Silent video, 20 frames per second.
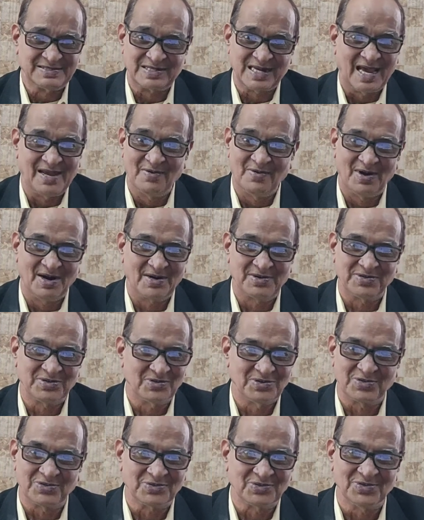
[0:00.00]
First I
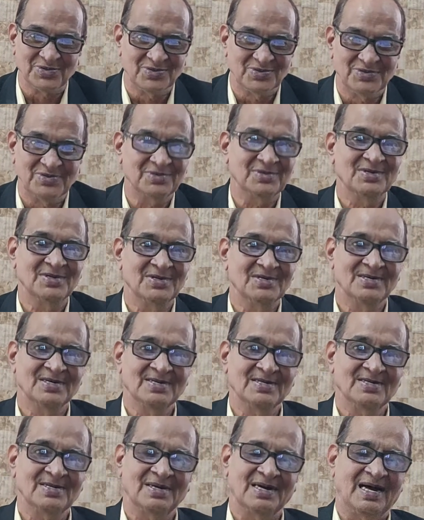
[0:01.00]
want you to
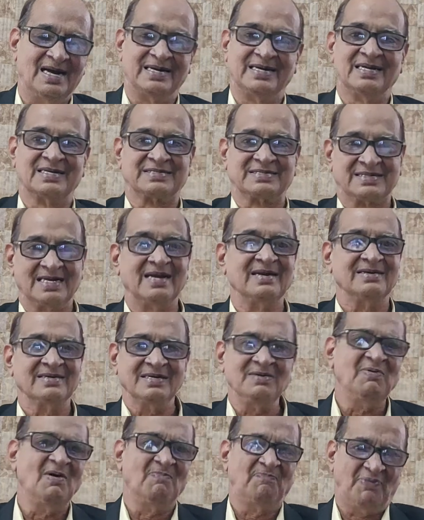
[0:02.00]

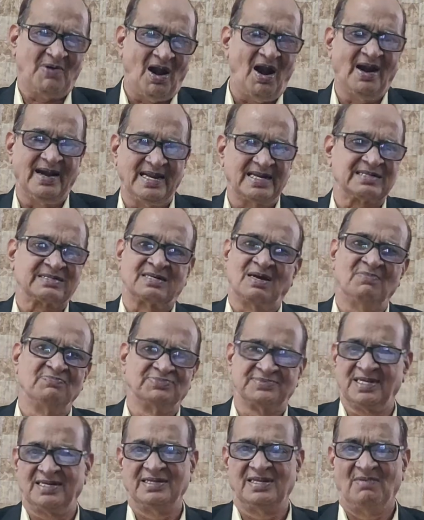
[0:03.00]
understand. If a product
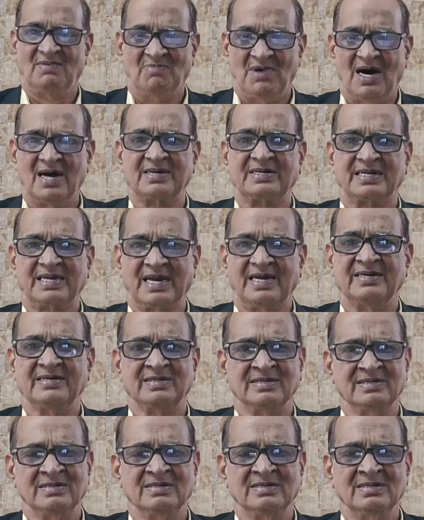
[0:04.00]
comes in the
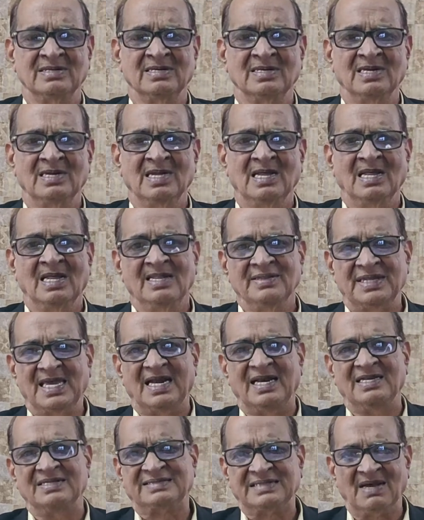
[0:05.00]
market,
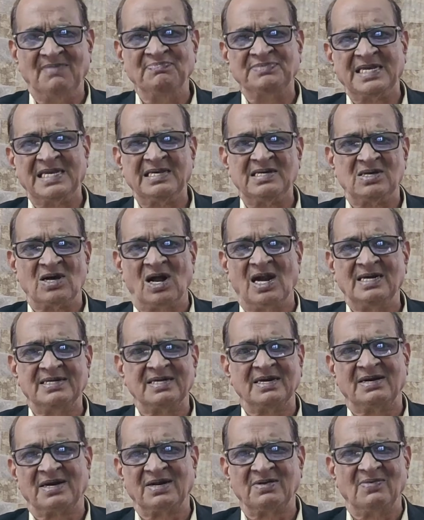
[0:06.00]
there is something
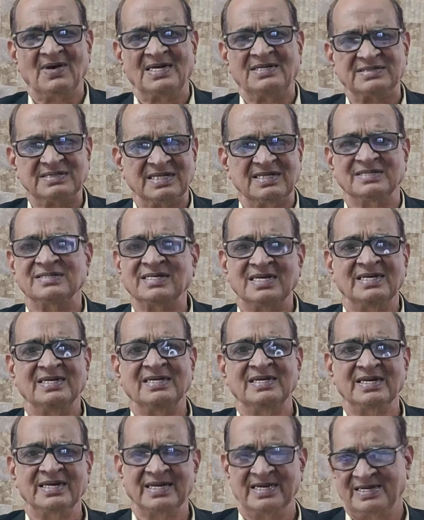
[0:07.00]
called reverse
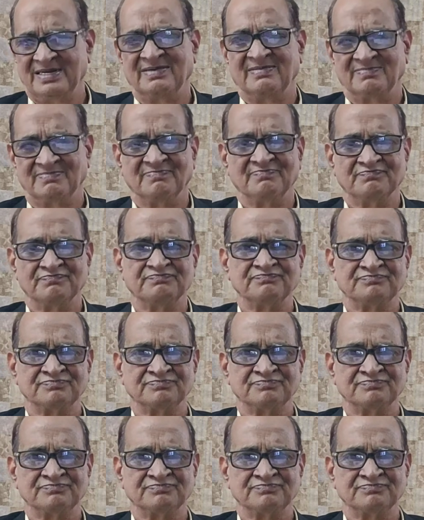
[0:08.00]
engineering.